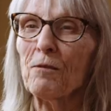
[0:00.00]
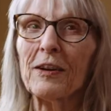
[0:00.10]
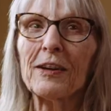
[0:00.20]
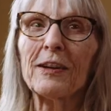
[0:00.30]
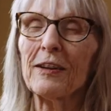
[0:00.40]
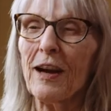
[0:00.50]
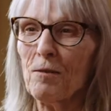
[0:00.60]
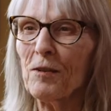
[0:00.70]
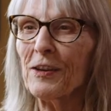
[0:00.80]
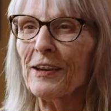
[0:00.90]
I wanted to,
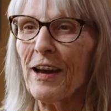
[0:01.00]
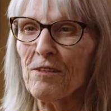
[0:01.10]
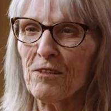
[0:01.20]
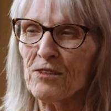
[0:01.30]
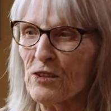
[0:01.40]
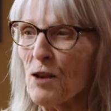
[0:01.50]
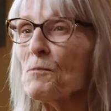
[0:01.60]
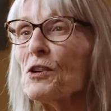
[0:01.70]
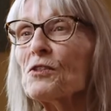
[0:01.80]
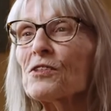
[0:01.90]
I wanted to have
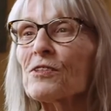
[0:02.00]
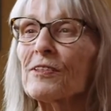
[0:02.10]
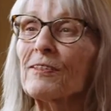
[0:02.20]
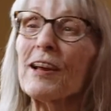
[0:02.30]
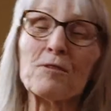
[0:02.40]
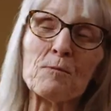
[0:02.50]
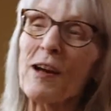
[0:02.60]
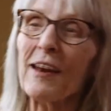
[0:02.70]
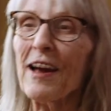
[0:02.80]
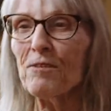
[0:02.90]
some years left of
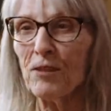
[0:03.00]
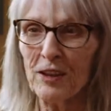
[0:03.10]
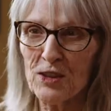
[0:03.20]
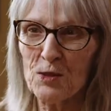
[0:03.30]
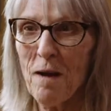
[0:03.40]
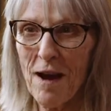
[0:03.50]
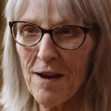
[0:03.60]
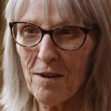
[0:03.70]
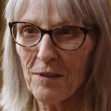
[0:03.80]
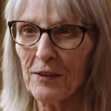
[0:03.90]
my life when I
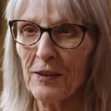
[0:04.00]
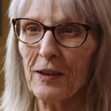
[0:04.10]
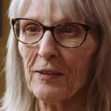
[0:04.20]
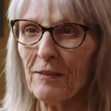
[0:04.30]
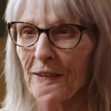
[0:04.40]
smiled that I